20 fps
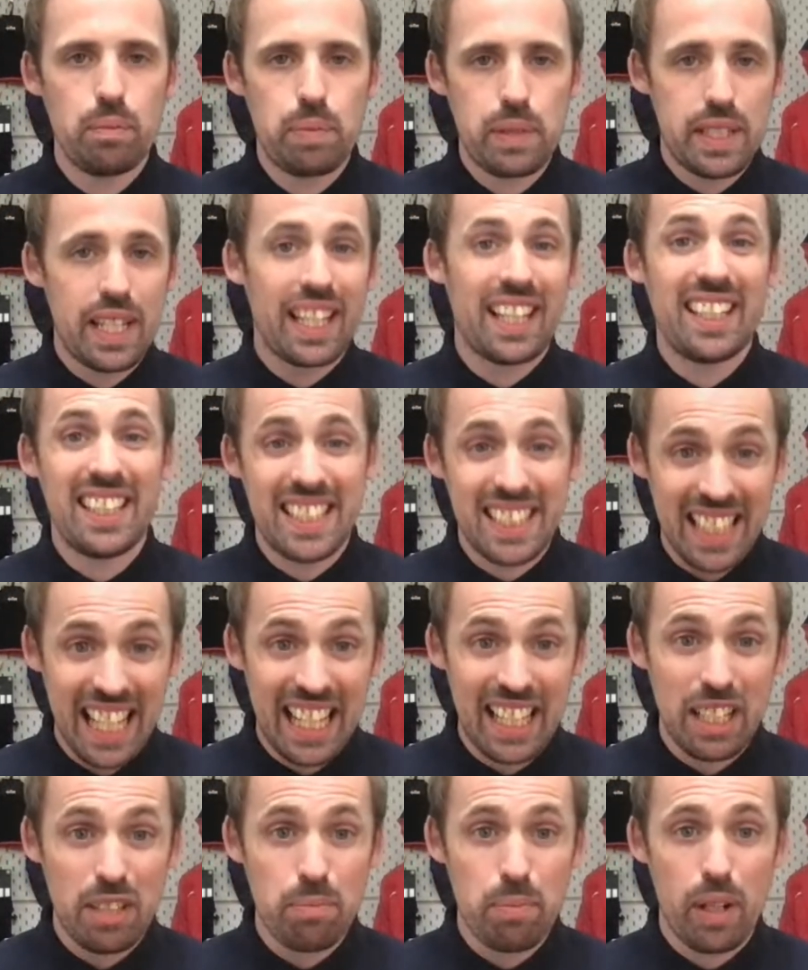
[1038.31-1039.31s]
particularly
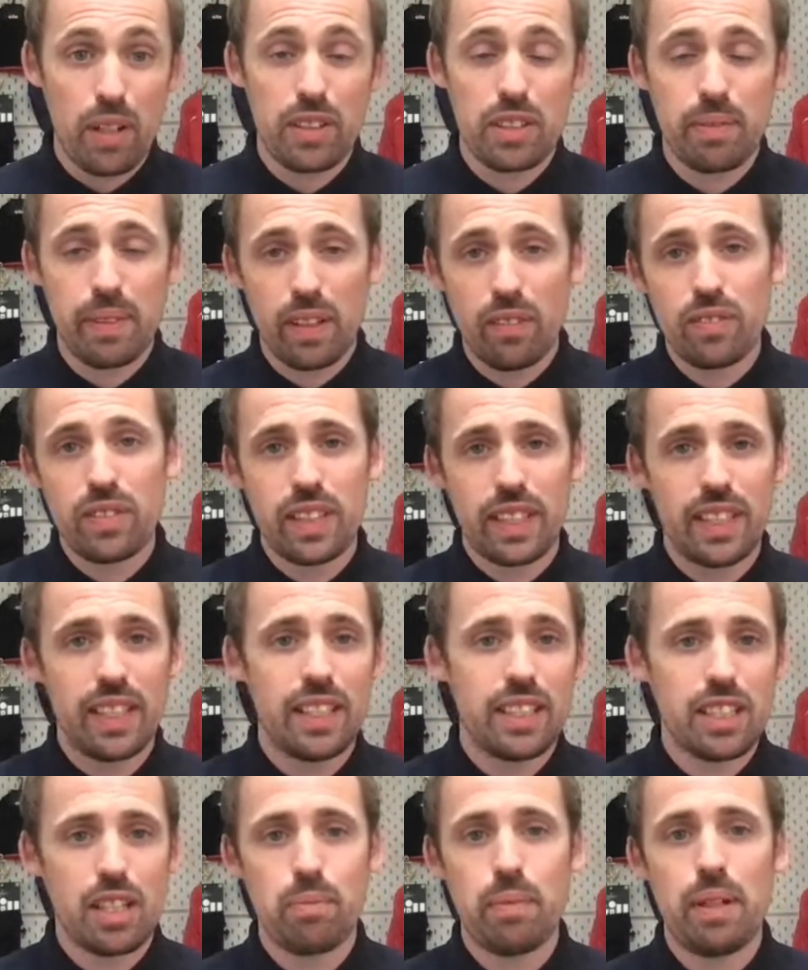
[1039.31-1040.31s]
sailing boats, I mean, obviously
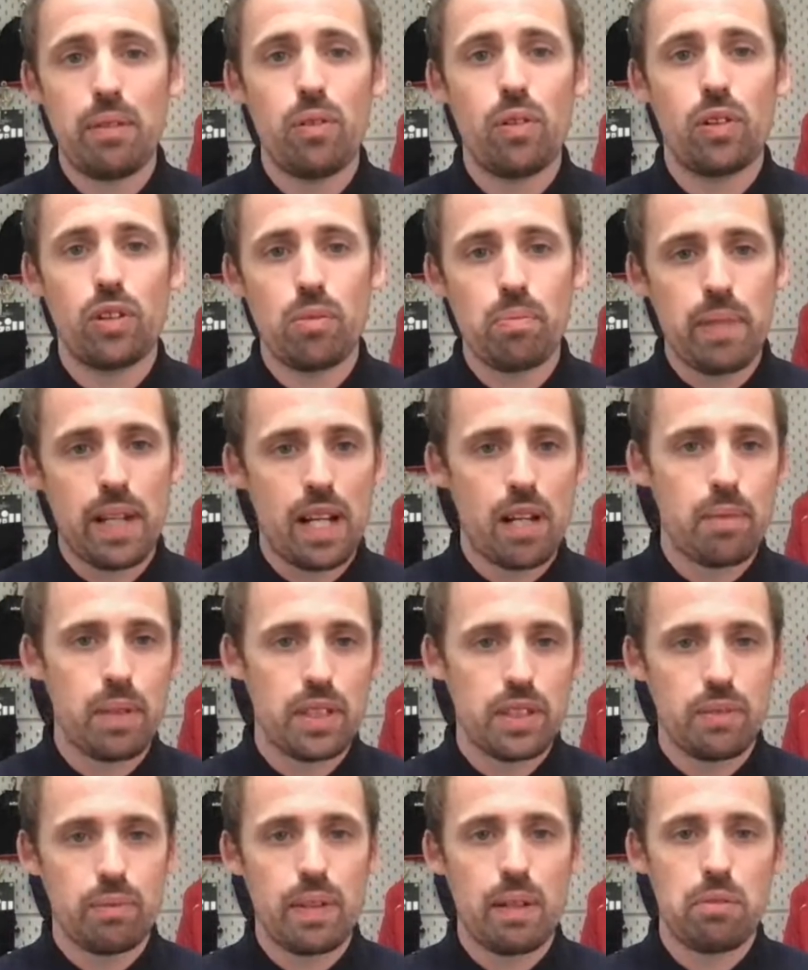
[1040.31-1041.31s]
these can be worn on
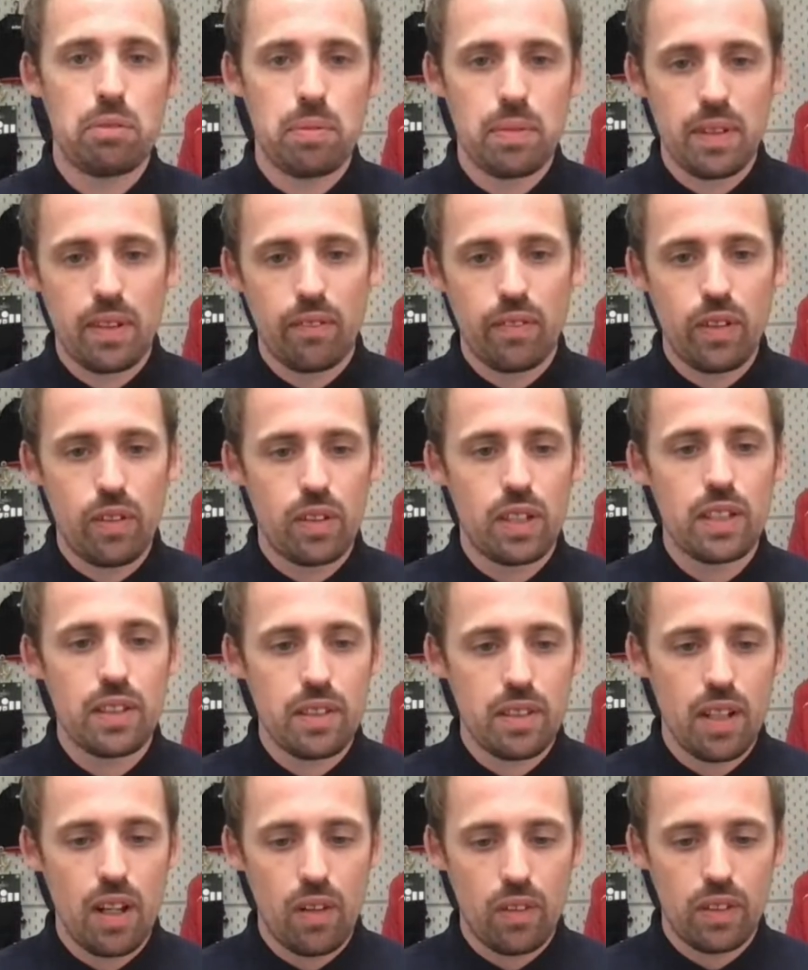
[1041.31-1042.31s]
powerboats and ribs, but if you're
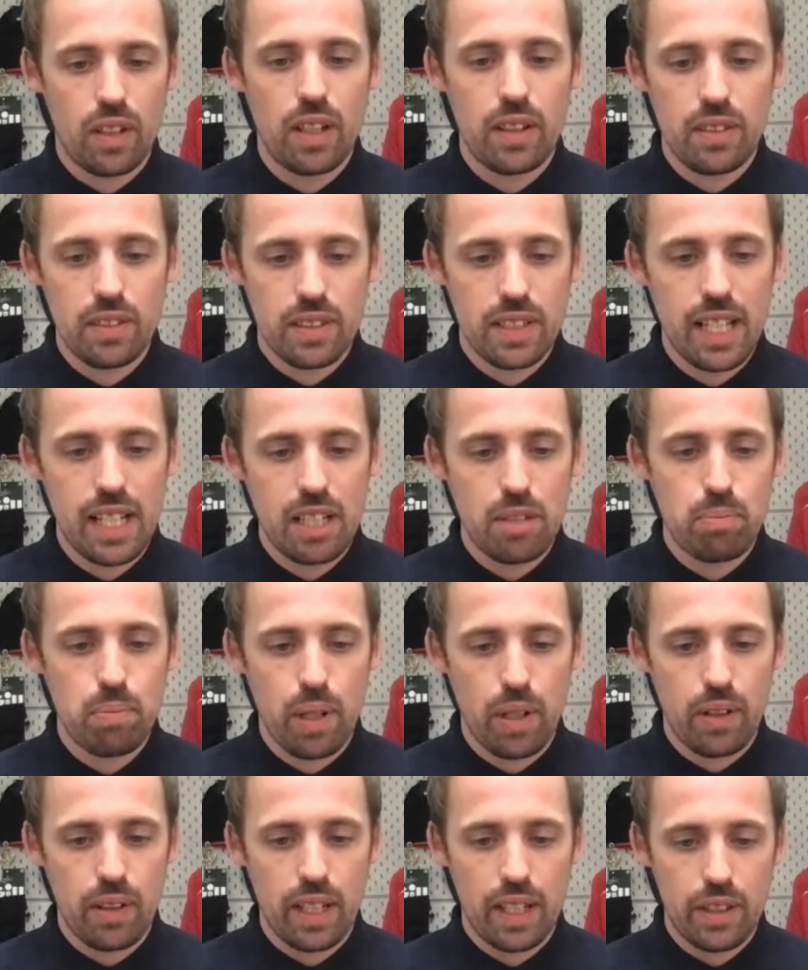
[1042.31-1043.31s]
on a sailing
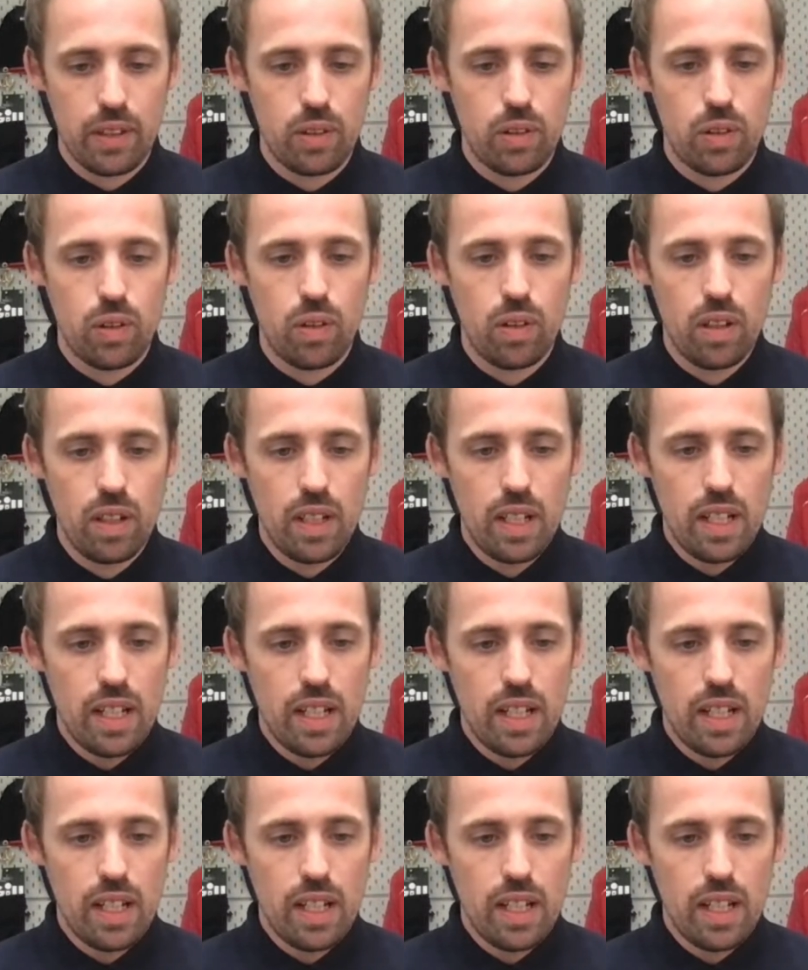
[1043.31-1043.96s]
boat and you're